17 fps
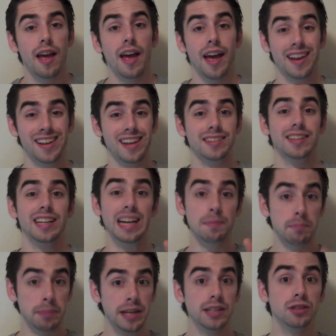and yes, in a
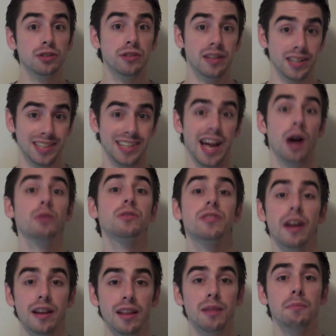Petri dish,
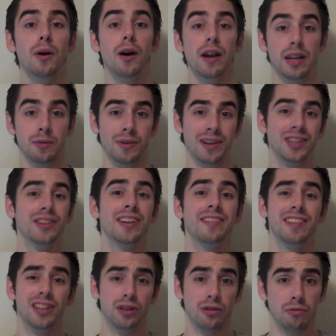outside of the body, when you give
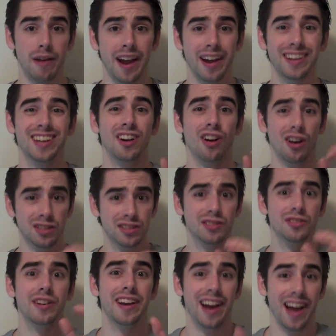it direct
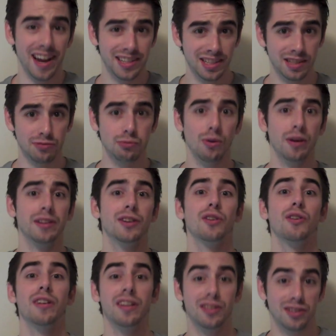concentrated IGF-1, you're
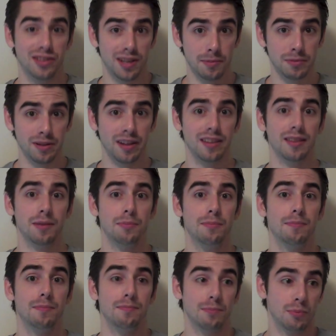going to stimulate the
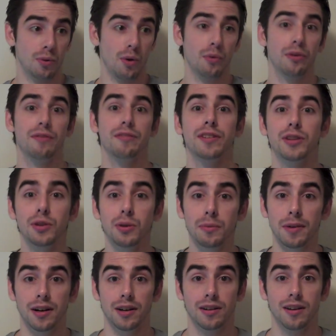growth of a
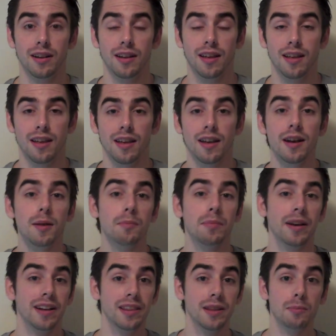tumor.
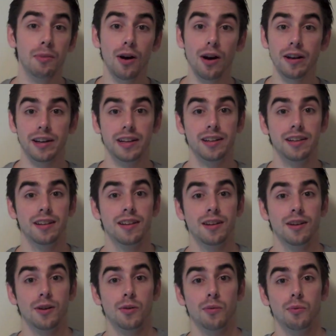But in the body,
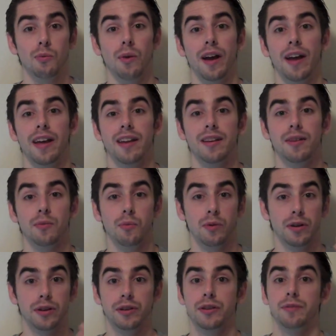when
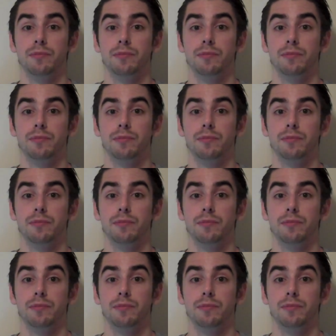we're